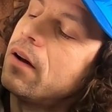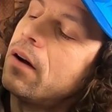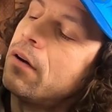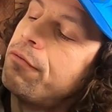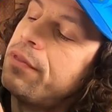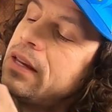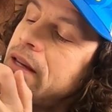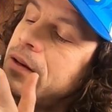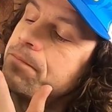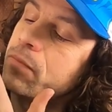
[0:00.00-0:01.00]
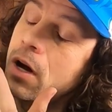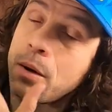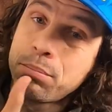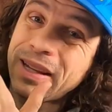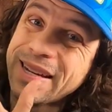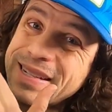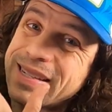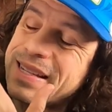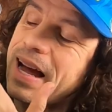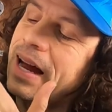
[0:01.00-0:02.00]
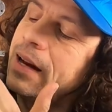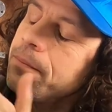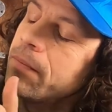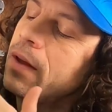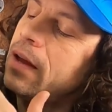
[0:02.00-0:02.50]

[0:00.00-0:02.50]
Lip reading: of the plate design.